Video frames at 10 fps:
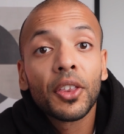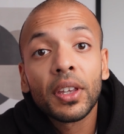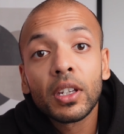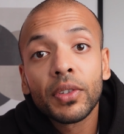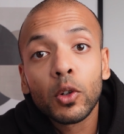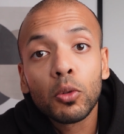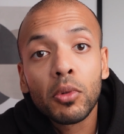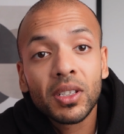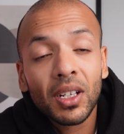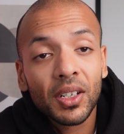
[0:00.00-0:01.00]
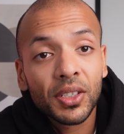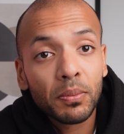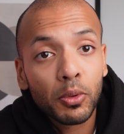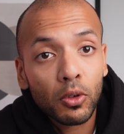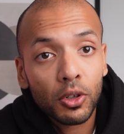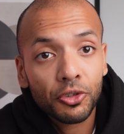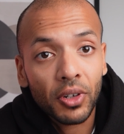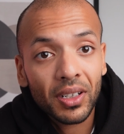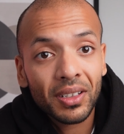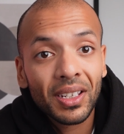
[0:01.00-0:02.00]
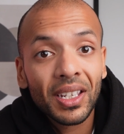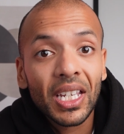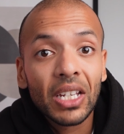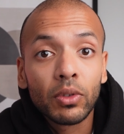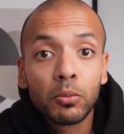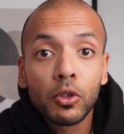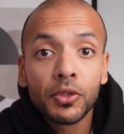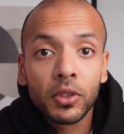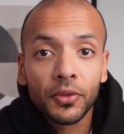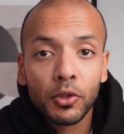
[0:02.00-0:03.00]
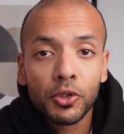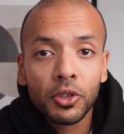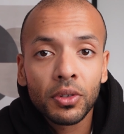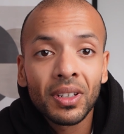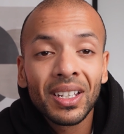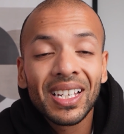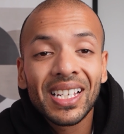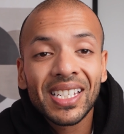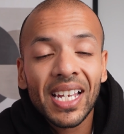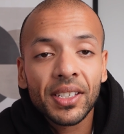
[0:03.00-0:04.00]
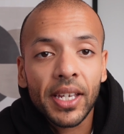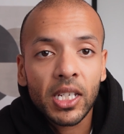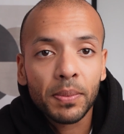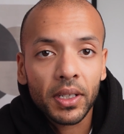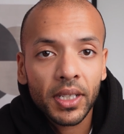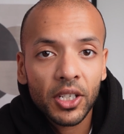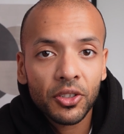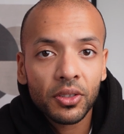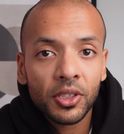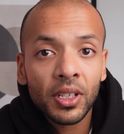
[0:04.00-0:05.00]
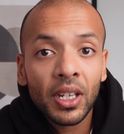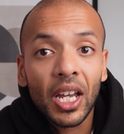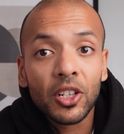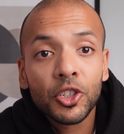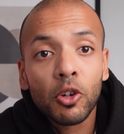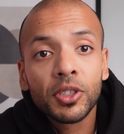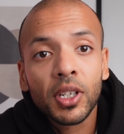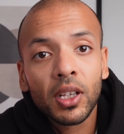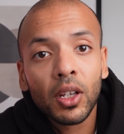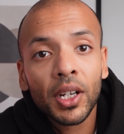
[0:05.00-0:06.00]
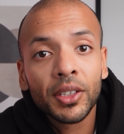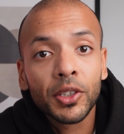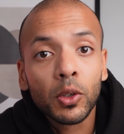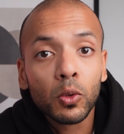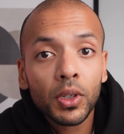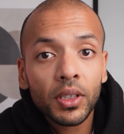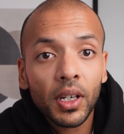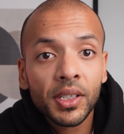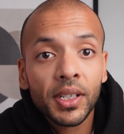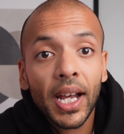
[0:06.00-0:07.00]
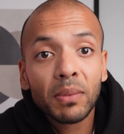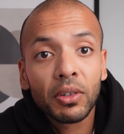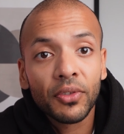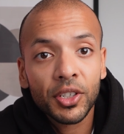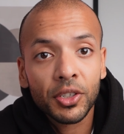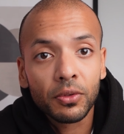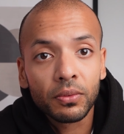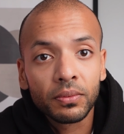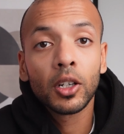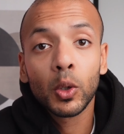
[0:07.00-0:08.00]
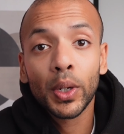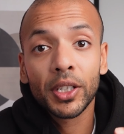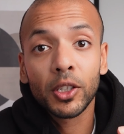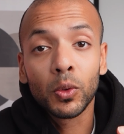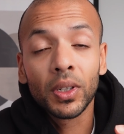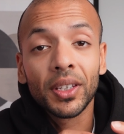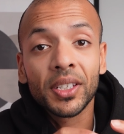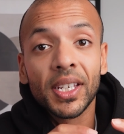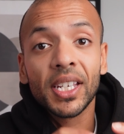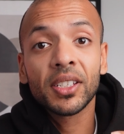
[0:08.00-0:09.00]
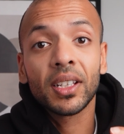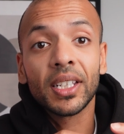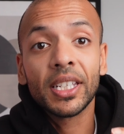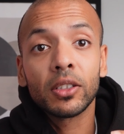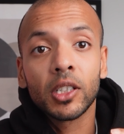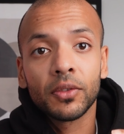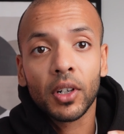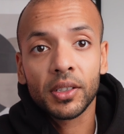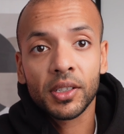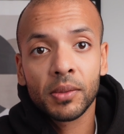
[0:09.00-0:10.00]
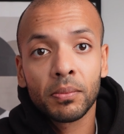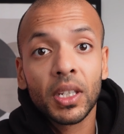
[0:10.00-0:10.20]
Think of it almost like a simple contract. It removes confusion, sets expectations, and shows the client that you're organized and professional. Quick note, this isn't legal advice.